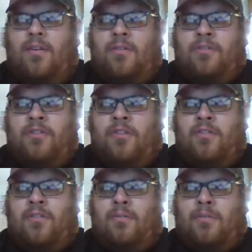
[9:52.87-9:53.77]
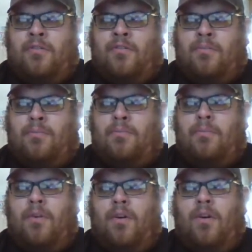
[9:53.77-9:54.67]
Sheets, which is
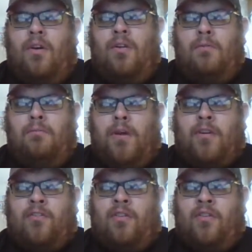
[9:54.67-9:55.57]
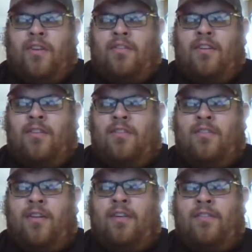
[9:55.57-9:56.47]
Microsoft Excel,
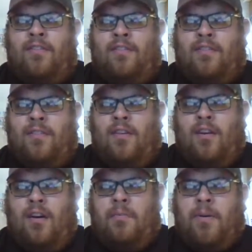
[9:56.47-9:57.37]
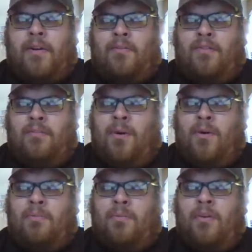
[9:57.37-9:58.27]
Slides is Microsoft
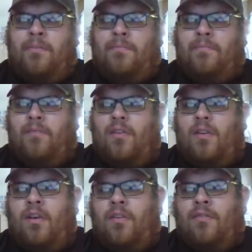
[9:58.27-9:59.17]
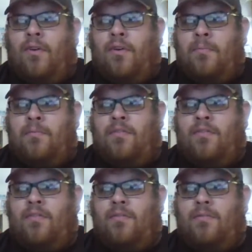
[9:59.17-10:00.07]
PowerPoint, Forums,